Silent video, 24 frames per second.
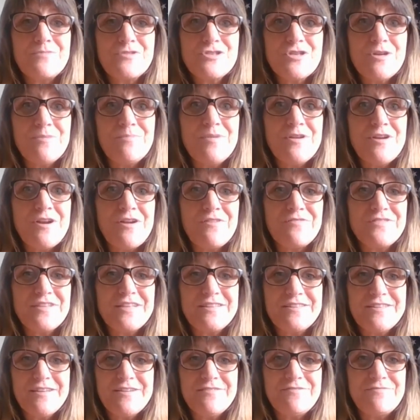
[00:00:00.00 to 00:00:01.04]
jumping off the
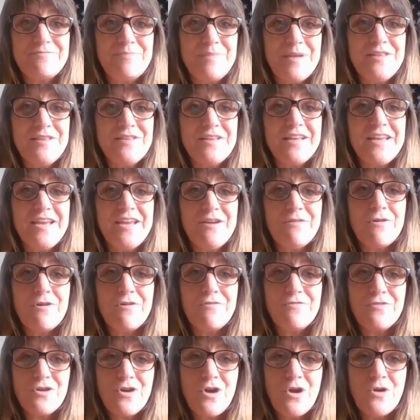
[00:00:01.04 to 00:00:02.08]
cliff, being the hero
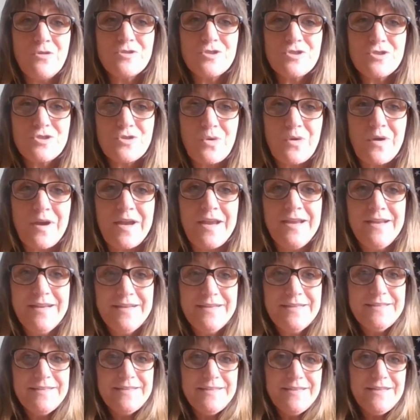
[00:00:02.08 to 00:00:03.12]
of your own story,
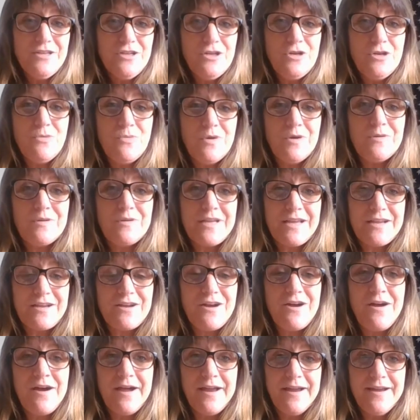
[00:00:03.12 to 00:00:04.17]
you will get
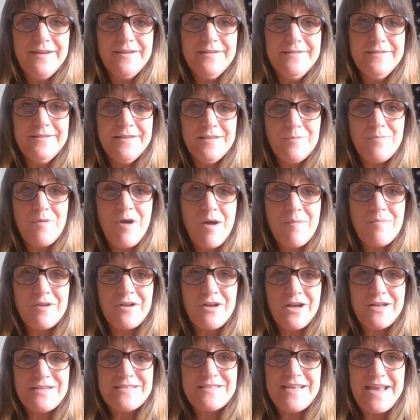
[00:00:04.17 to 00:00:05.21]
caught in the palm of
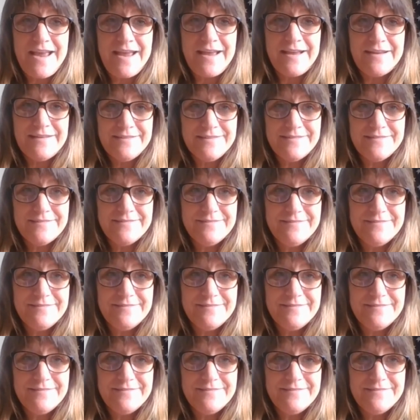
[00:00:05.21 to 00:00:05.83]
God's hand.